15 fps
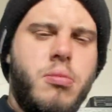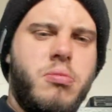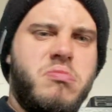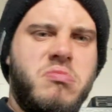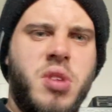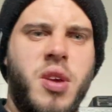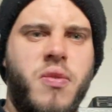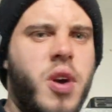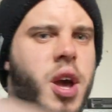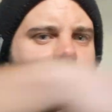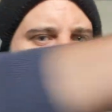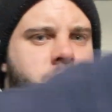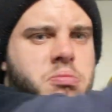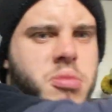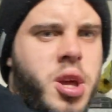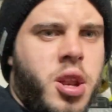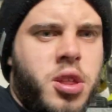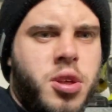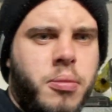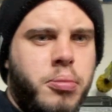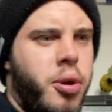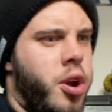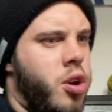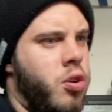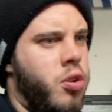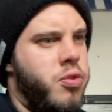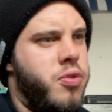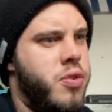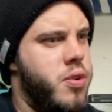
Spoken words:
Never had anything break off.